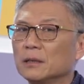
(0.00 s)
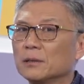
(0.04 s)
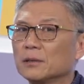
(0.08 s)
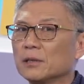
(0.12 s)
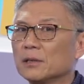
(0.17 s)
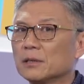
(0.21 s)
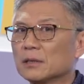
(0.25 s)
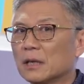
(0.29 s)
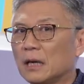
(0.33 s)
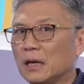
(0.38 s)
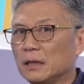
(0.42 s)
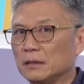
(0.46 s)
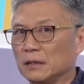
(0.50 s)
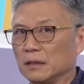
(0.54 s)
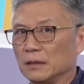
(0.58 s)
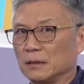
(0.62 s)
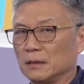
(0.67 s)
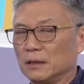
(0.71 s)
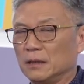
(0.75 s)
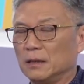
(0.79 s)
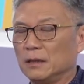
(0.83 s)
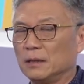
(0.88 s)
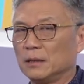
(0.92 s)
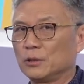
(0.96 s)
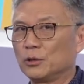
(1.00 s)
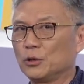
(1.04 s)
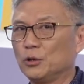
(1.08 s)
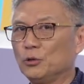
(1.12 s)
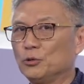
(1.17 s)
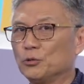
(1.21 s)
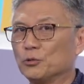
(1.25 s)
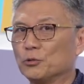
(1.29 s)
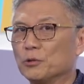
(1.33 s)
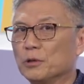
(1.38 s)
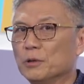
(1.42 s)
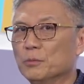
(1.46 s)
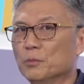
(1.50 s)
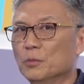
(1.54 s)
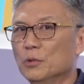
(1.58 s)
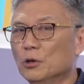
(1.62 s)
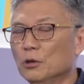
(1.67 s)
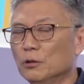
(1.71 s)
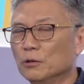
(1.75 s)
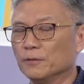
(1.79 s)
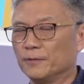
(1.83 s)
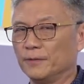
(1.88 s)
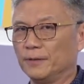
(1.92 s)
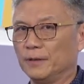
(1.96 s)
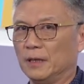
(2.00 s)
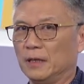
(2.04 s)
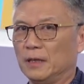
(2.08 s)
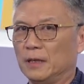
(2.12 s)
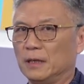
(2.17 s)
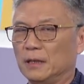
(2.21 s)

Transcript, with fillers: decided to remove